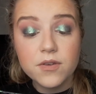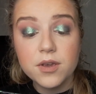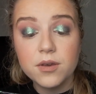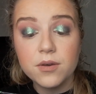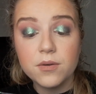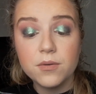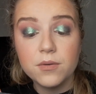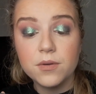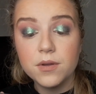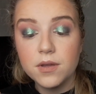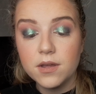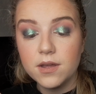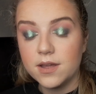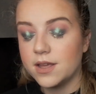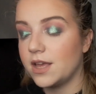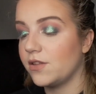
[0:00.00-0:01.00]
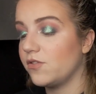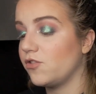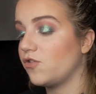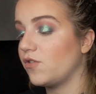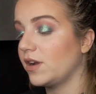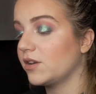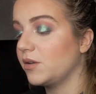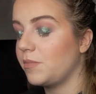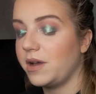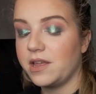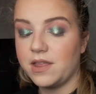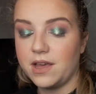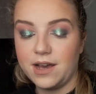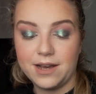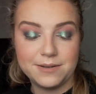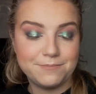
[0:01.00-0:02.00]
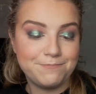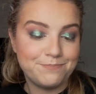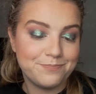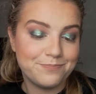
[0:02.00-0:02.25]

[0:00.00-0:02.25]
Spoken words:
you get distracted by that.